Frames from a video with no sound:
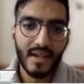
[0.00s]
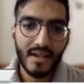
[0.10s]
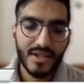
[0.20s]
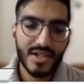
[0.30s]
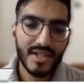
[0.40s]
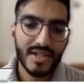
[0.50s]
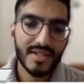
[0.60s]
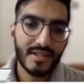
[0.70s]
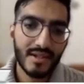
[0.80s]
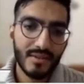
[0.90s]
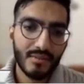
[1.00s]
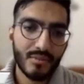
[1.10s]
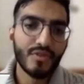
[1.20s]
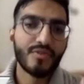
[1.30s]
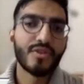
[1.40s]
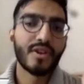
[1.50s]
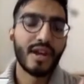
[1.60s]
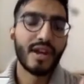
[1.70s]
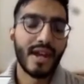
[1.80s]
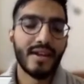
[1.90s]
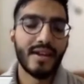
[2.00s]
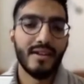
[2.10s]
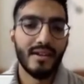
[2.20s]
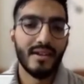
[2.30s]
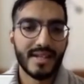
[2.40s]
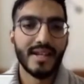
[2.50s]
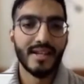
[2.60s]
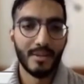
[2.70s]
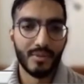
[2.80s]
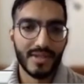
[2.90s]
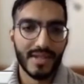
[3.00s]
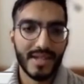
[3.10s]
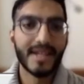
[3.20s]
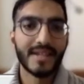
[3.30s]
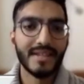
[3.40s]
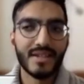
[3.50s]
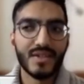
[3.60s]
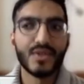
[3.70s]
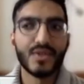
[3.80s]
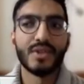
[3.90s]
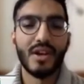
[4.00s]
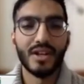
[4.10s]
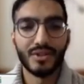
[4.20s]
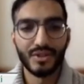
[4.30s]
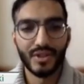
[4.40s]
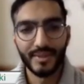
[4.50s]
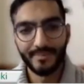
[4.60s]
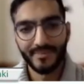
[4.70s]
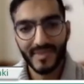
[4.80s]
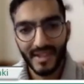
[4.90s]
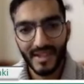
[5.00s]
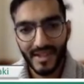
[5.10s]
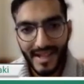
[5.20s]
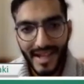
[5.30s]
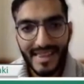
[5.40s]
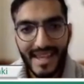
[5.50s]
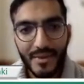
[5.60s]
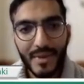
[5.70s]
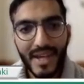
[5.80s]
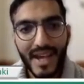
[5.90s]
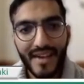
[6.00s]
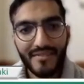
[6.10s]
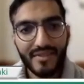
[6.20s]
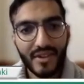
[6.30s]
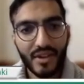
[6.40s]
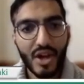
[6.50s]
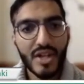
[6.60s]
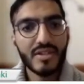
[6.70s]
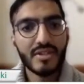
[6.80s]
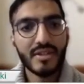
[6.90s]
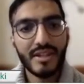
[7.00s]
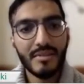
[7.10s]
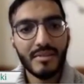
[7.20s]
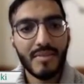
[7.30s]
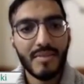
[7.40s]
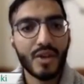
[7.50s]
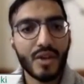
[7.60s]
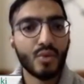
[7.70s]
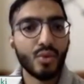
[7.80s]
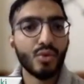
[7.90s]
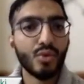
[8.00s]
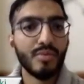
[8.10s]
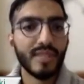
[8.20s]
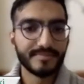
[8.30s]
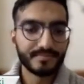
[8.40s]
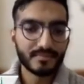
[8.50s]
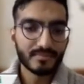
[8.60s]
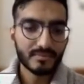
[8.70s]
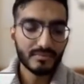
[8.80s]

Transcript: the letter, just move your head slightly upwards. Ihdina as-siratal. And then we have ghayril maghdubi.